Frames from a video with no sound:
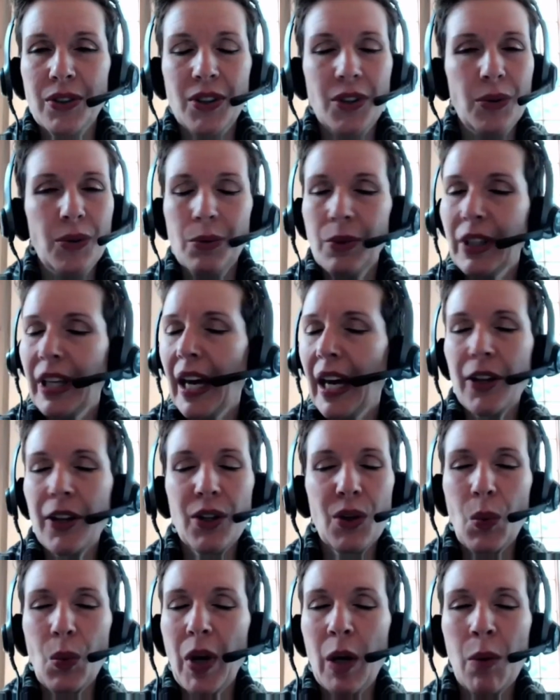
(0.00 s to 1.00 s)
You
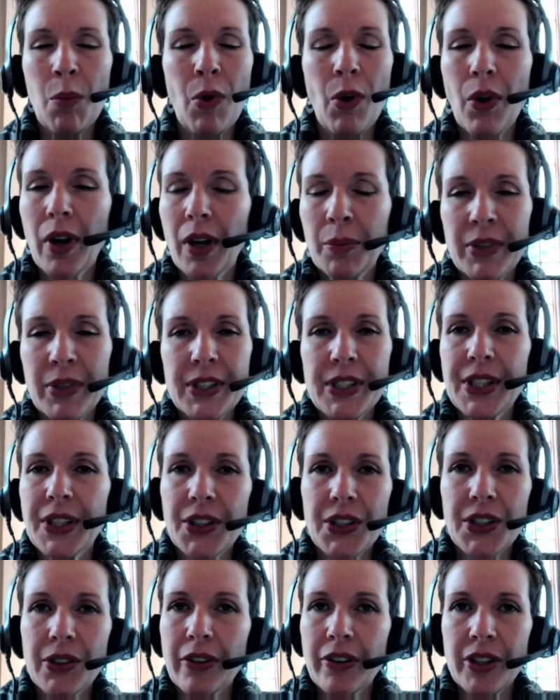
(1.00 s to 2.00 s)
gather way more
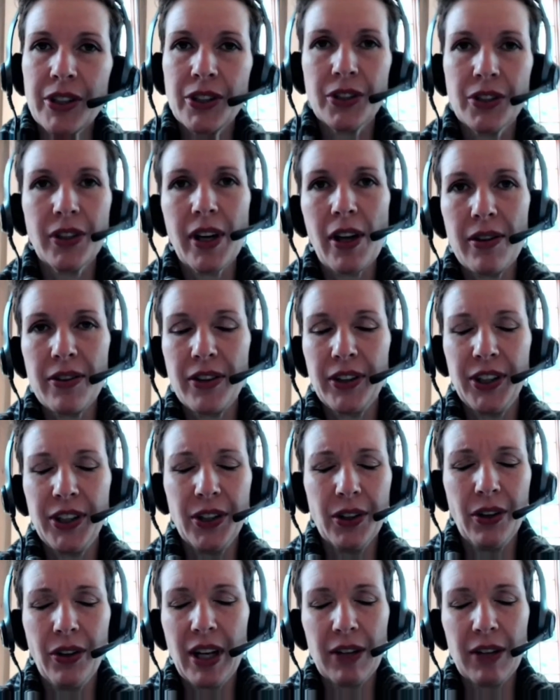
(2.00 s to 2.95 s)
material than you'll